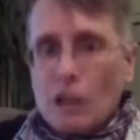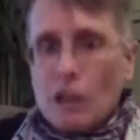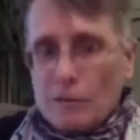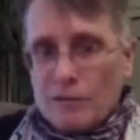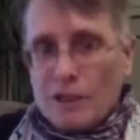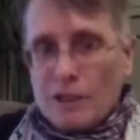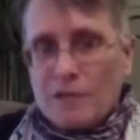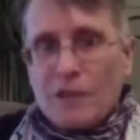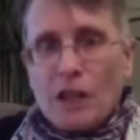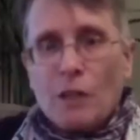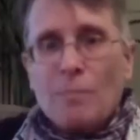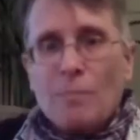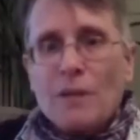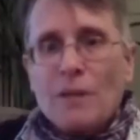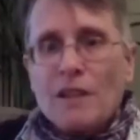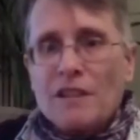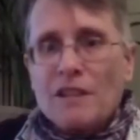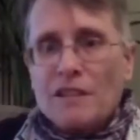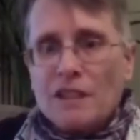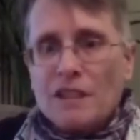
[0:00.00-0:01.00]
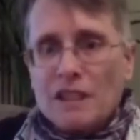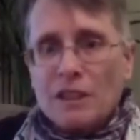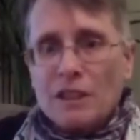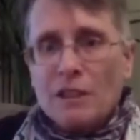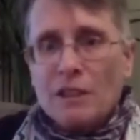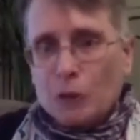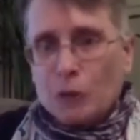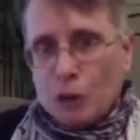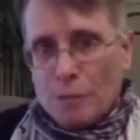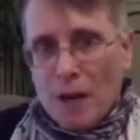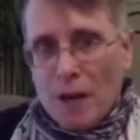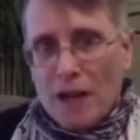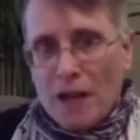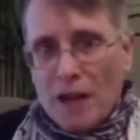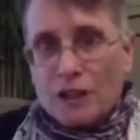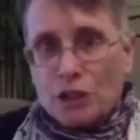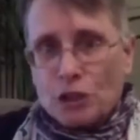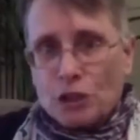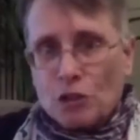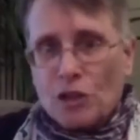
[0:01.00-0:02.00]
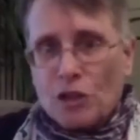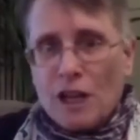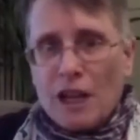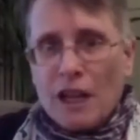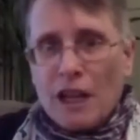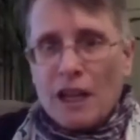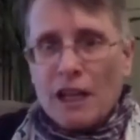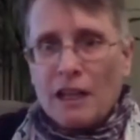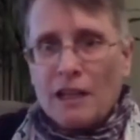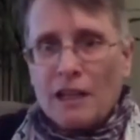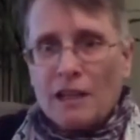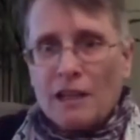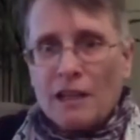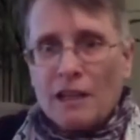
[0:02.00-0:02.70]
developing the skill of shamanic journeying,